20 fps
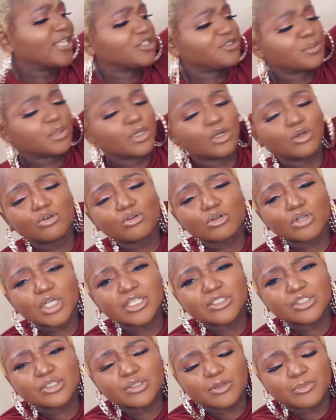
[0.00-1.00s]
just want to look
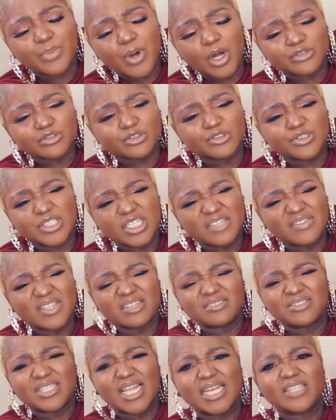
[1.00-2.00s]
into the box to see if
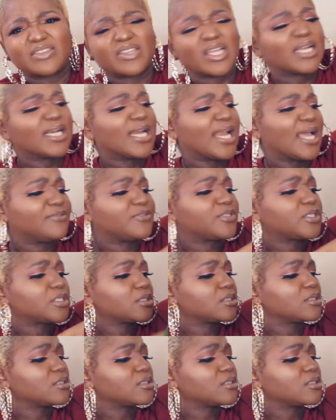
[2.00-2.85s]
there's anything left.